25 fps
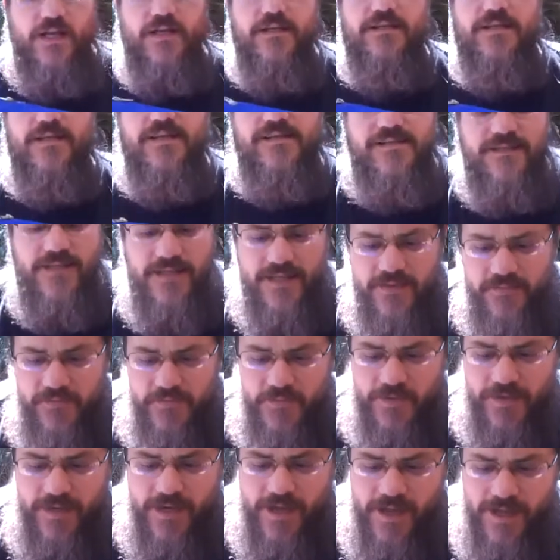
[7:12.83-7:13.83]
Just to give
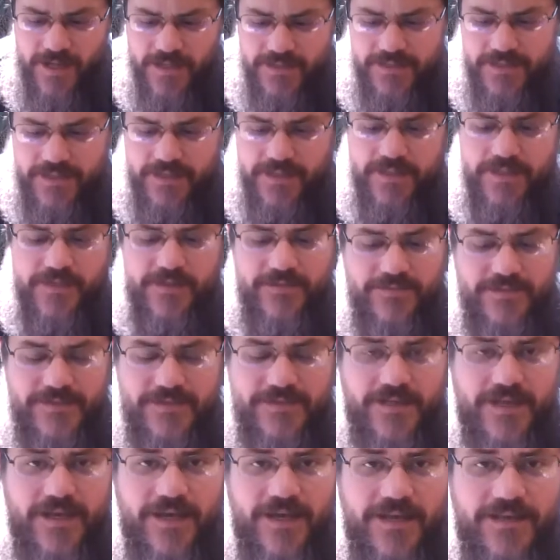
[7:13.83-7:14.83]
you an idea of the
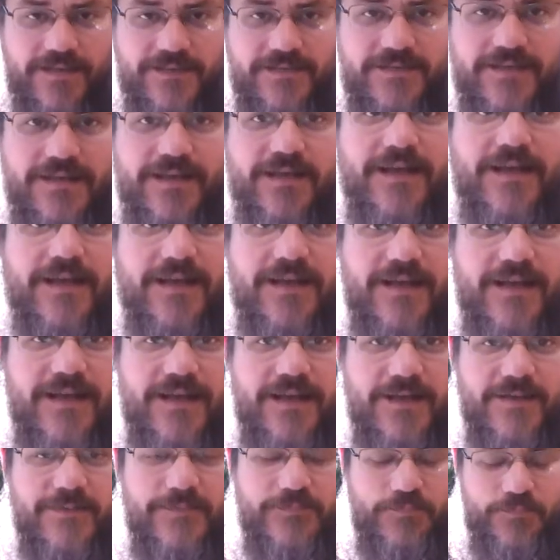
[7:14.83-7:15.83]
size,
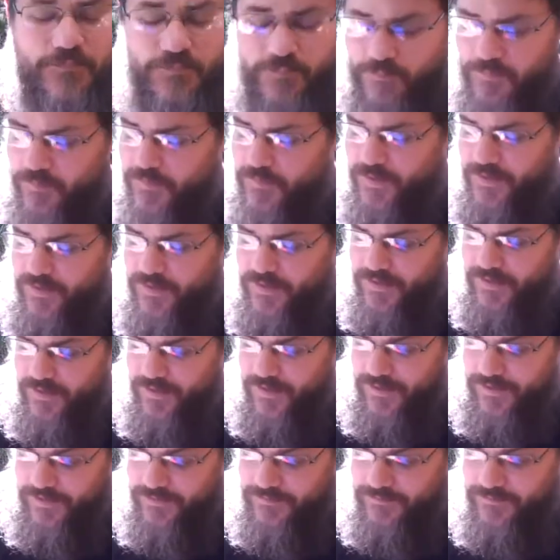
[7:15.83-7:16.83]

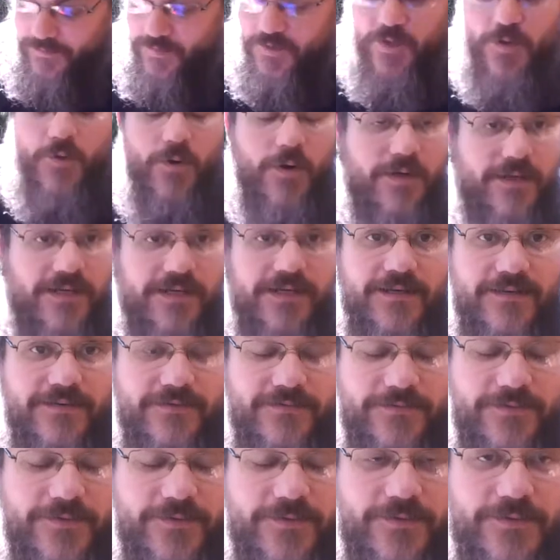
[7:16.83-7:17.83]
the quantity of
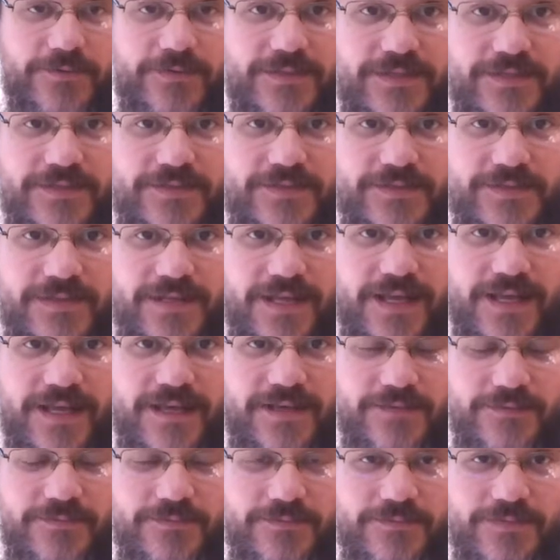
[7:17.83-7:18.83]
food this
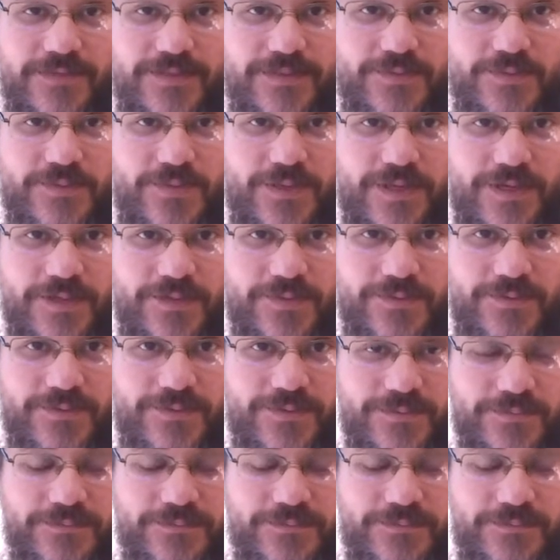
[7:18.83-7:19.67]
will hold.